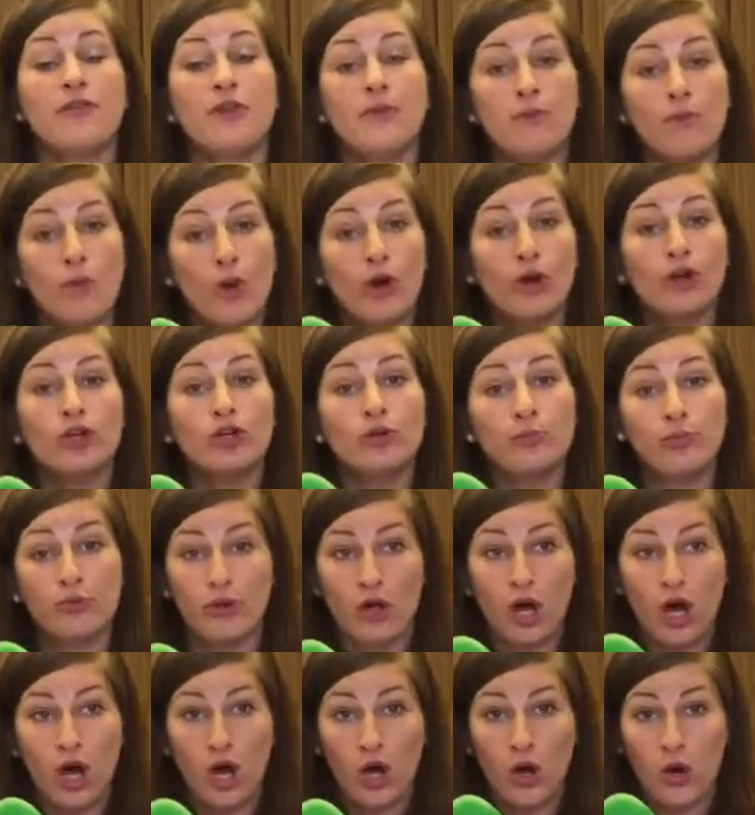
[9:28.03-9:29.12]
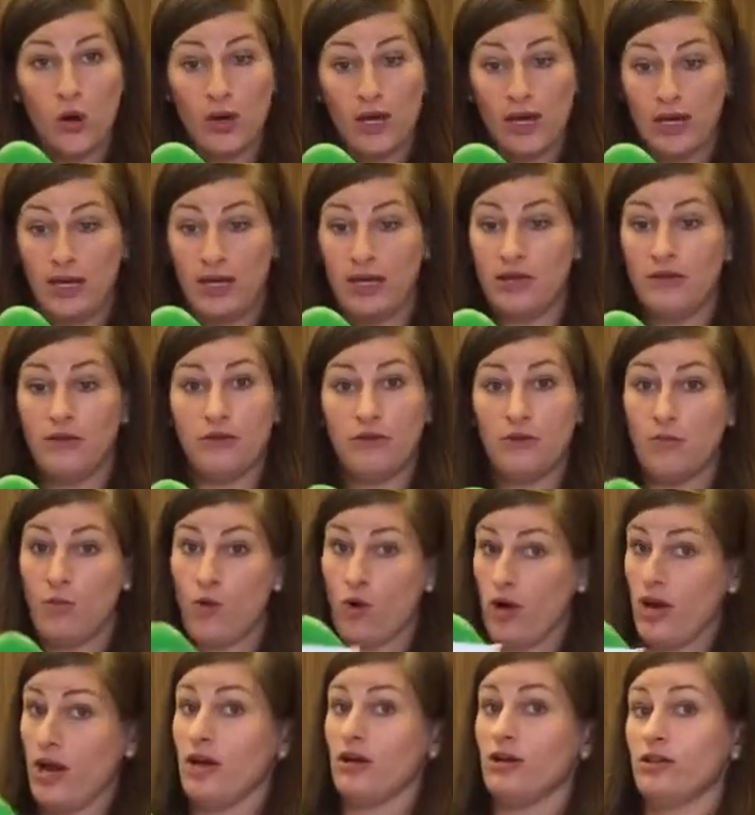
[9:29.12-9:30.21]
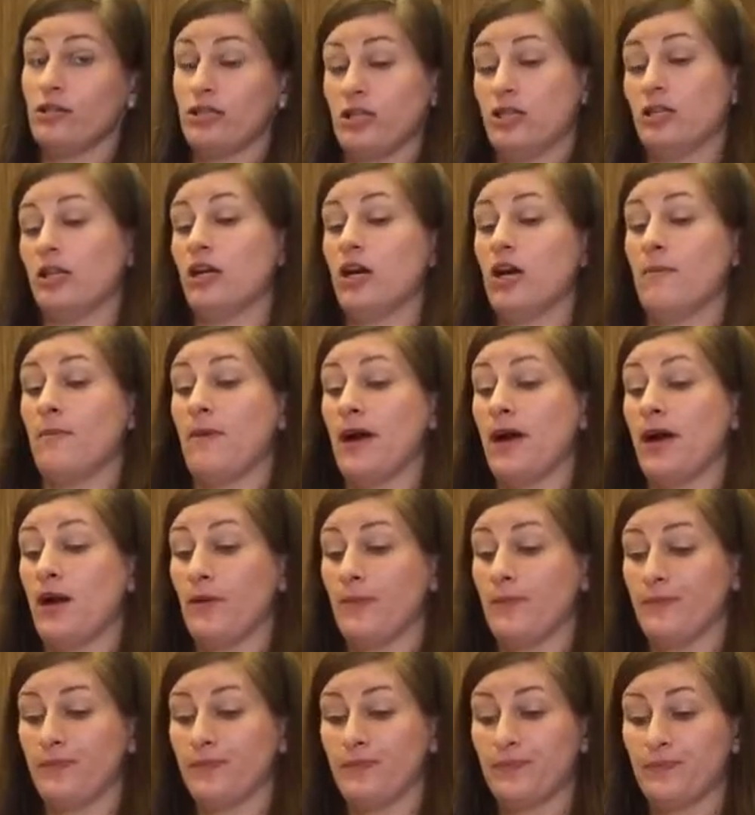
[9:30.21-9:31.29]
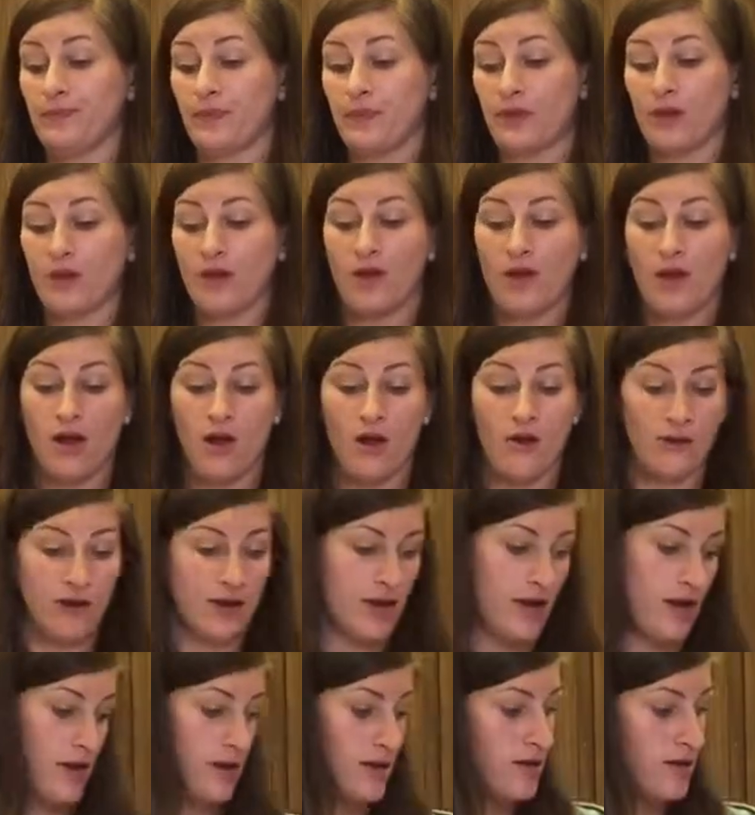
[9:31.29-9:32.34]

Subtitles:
the more you blow in it, the more air is going to come out. Okay.